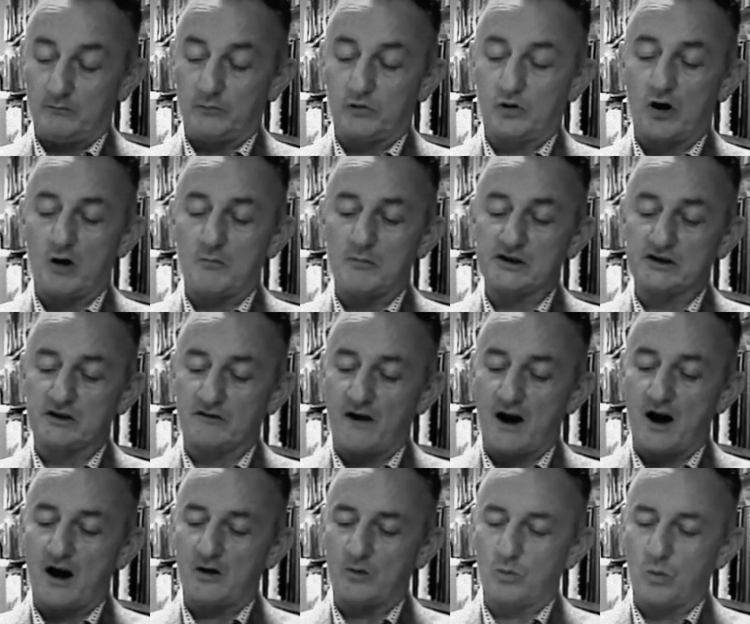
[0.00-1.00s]
promise of
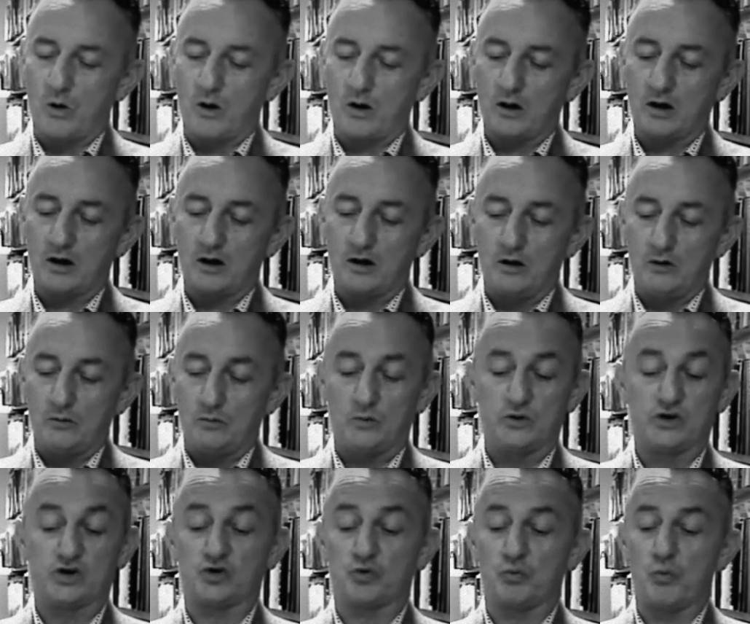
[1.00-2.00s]
hard work with
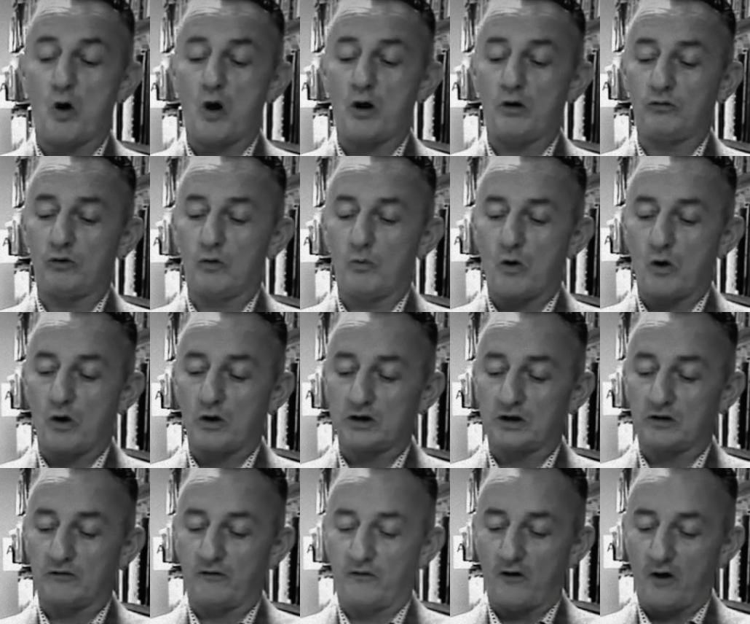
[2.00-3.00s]
small reward
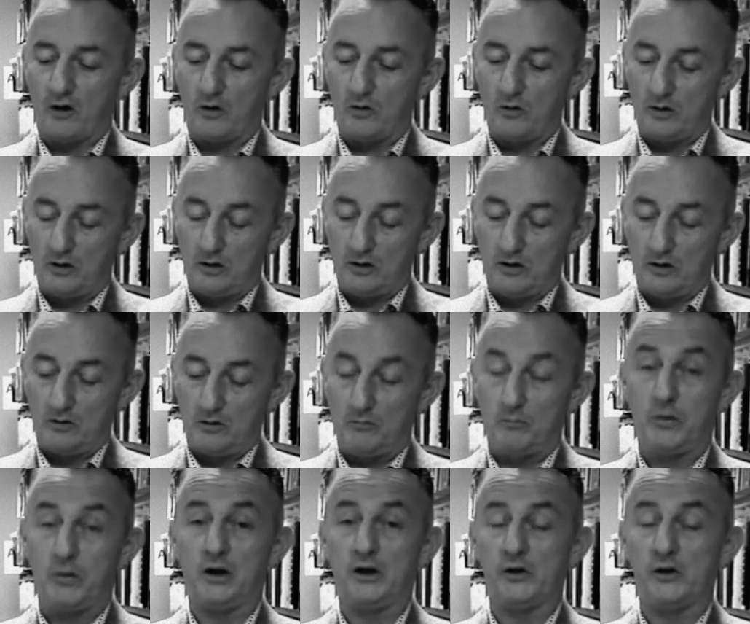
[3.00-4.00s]
to follow,
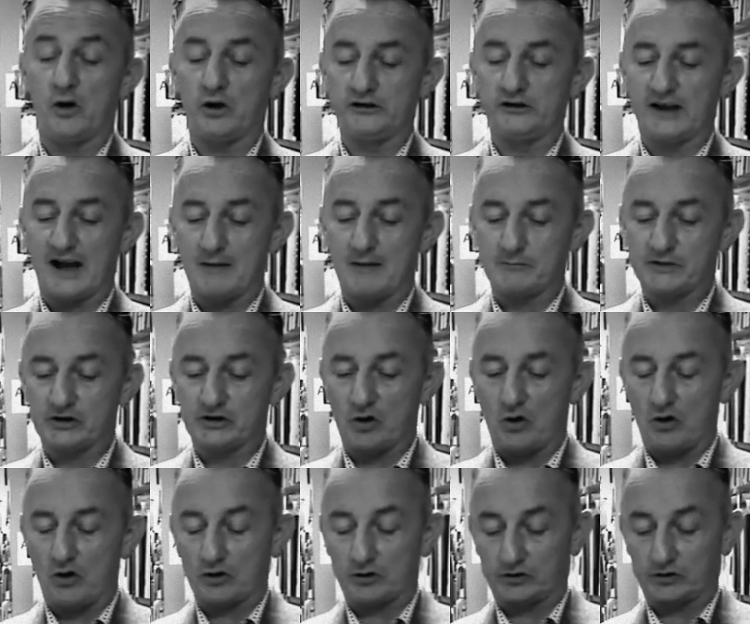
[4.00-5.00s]
pulling on damp
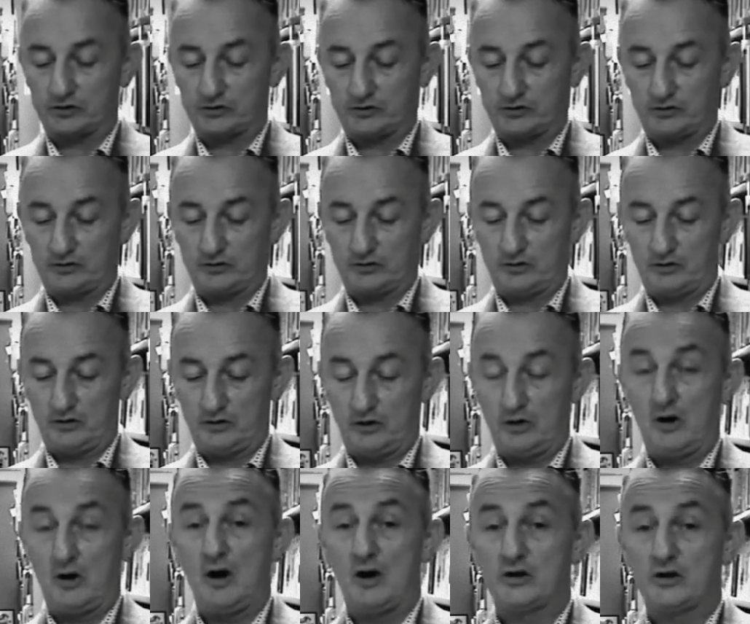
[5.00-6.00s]
socks.
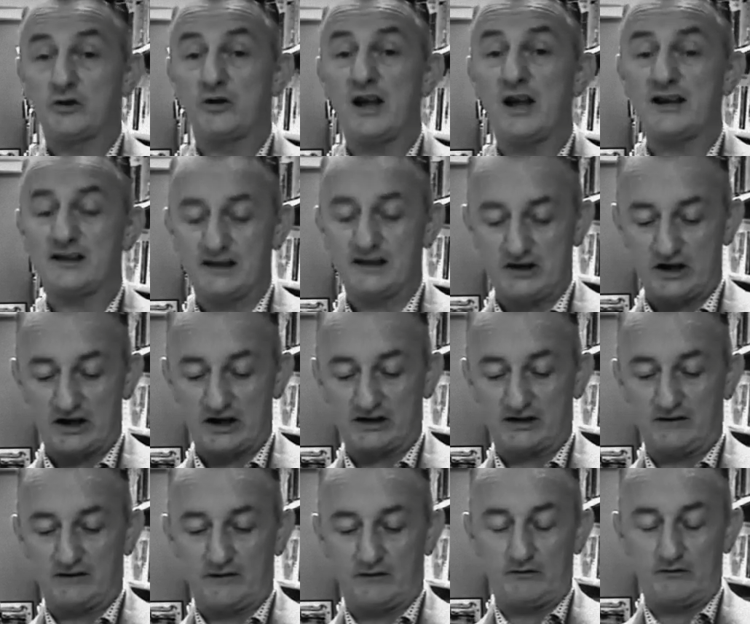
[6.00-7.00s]
So that's the
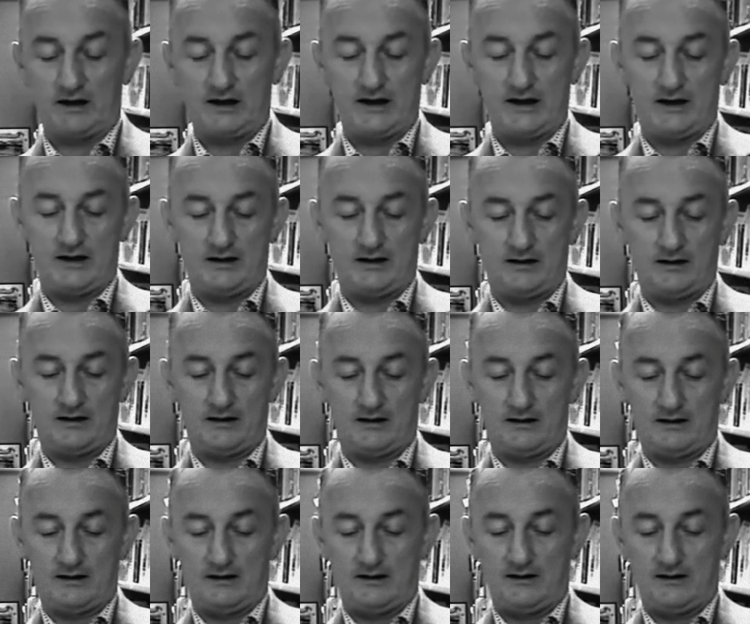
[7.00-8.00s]
gist of it, really.
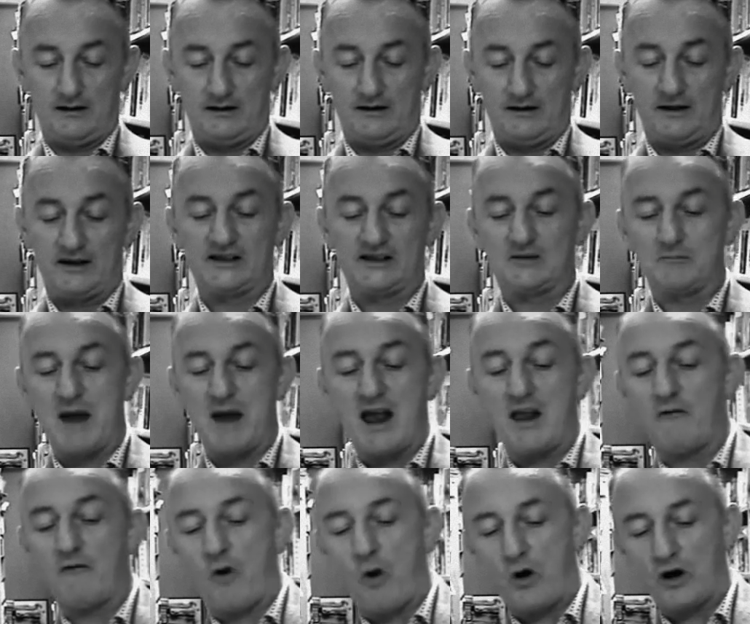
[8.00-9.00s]
The
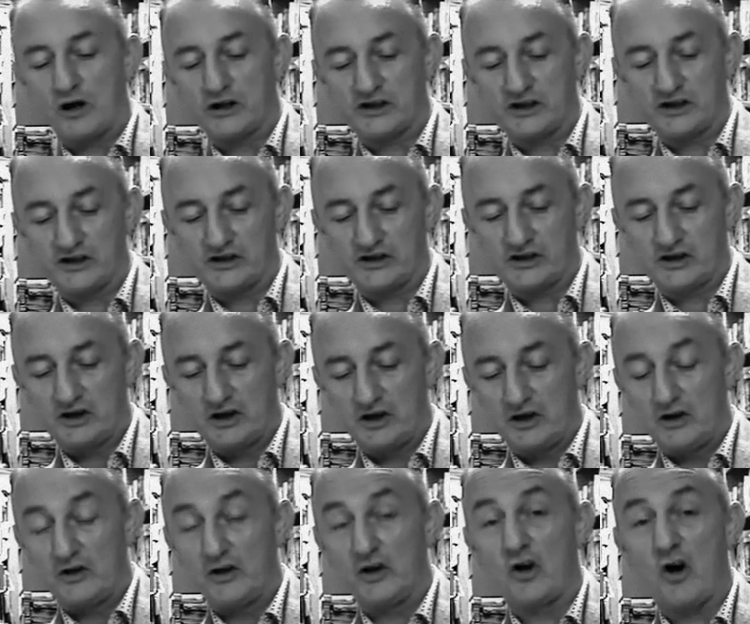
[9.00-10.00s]
smell of horses,
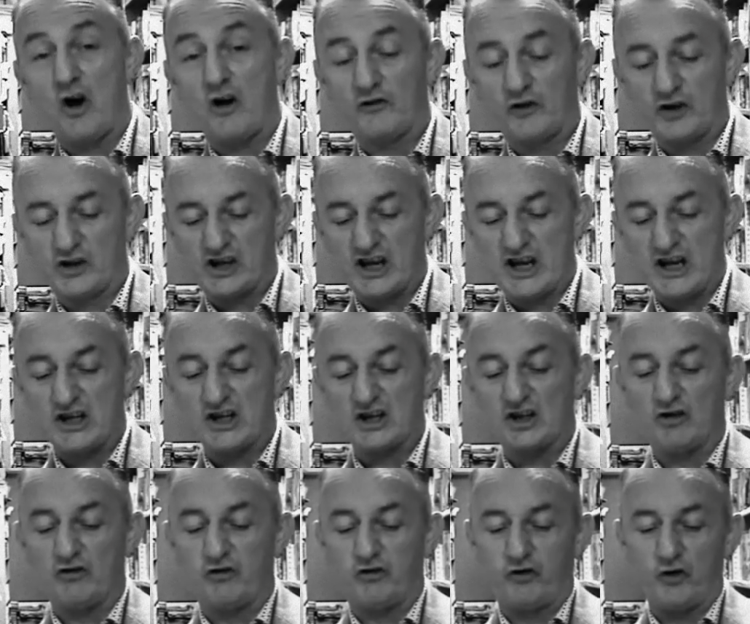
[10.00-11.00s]
the
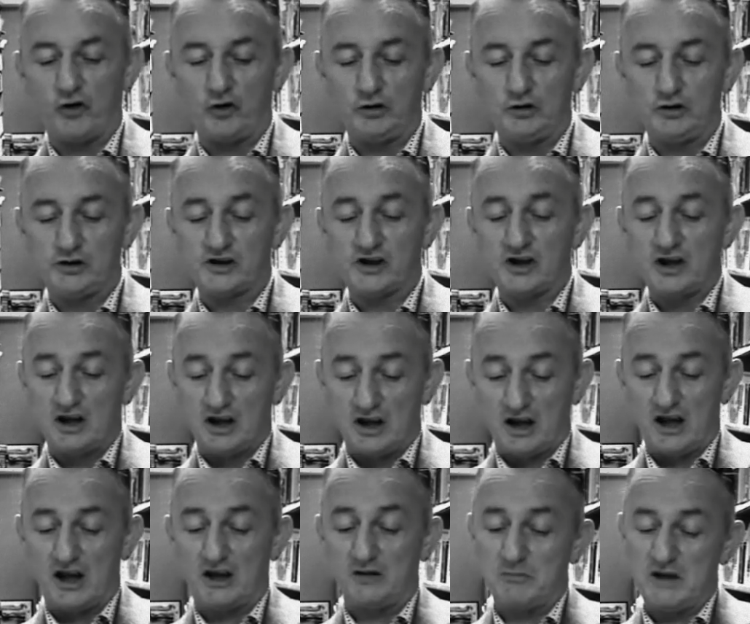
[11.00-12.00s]
conversation of fools,
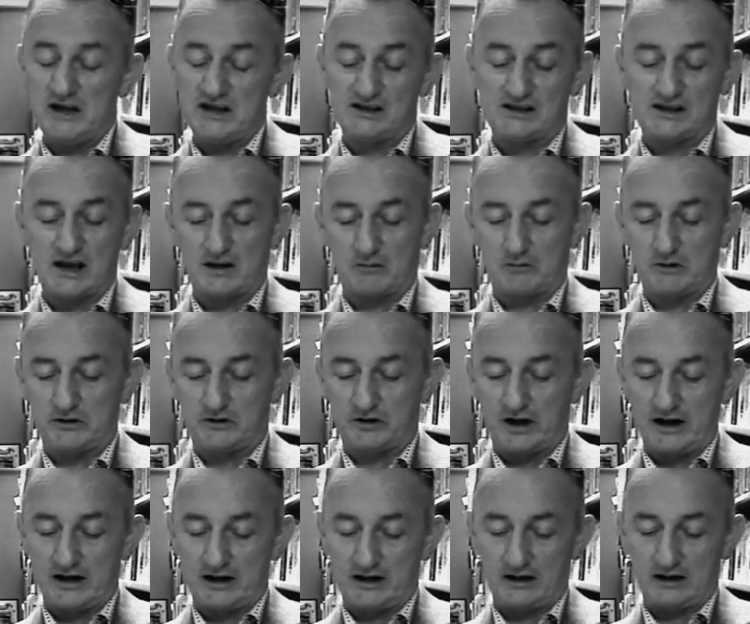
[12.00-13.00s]
and me sick with
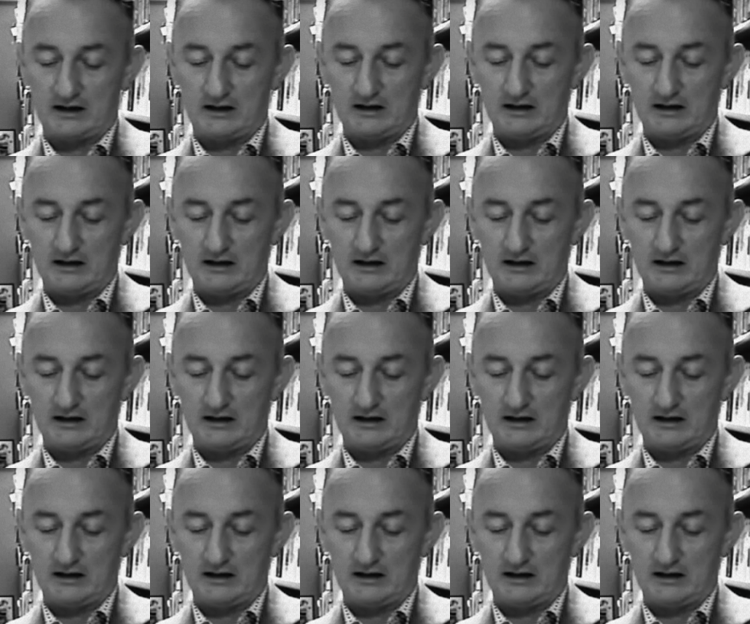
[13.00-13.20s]
drink.